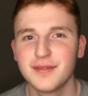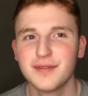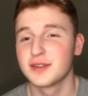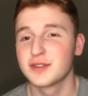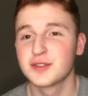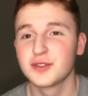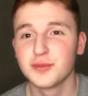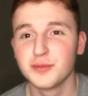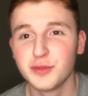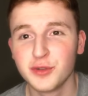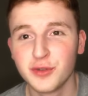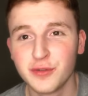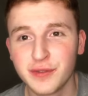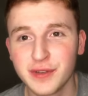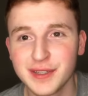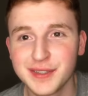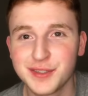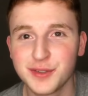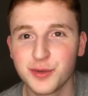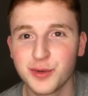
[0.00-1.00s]
They also move
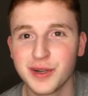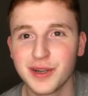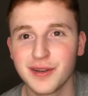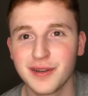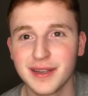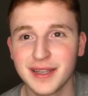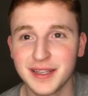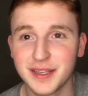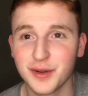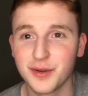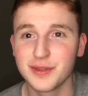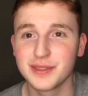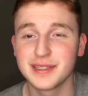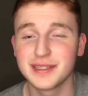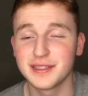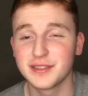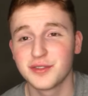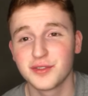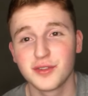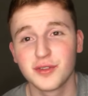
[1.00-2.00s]
it to where it goes
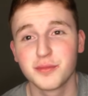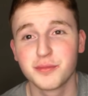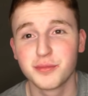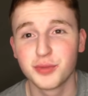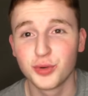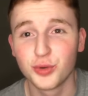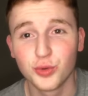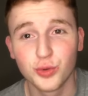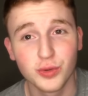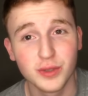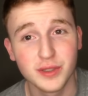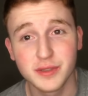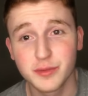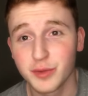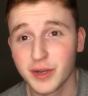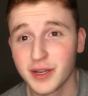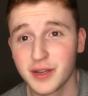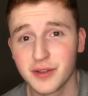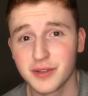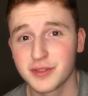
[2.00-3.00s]
into their pool as
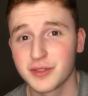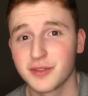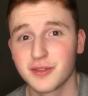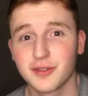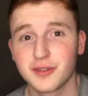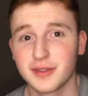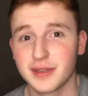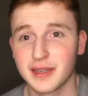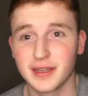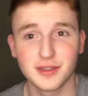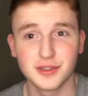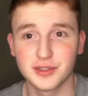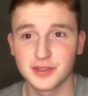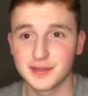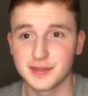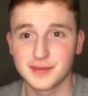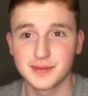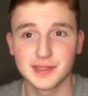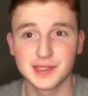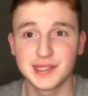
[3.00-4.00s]
well, so they're like
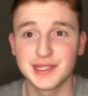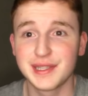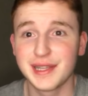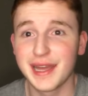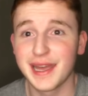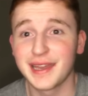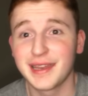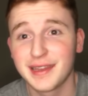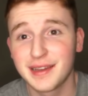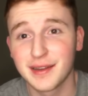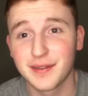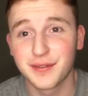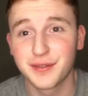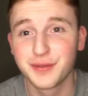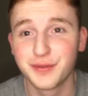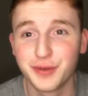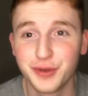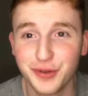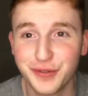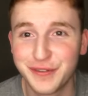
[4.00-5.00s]
just sliding off
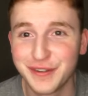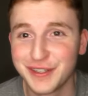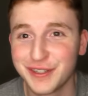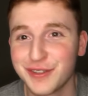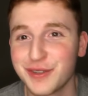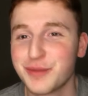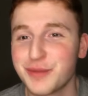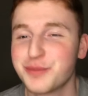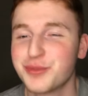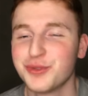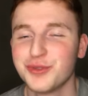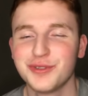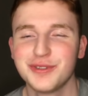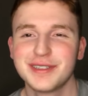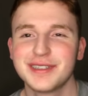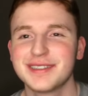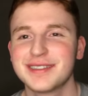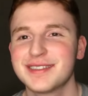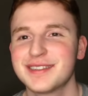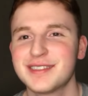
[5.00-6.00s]
the roof into their pool,
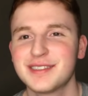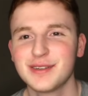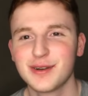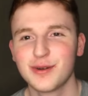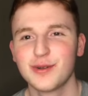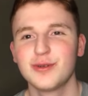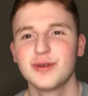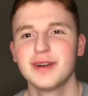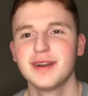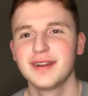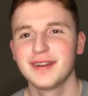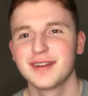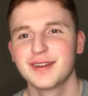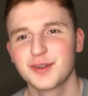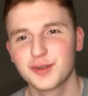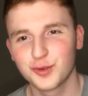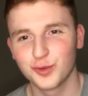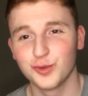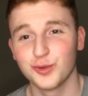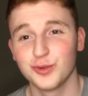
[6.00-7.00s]
and it's so
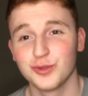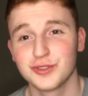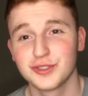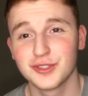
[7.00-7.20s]
cool.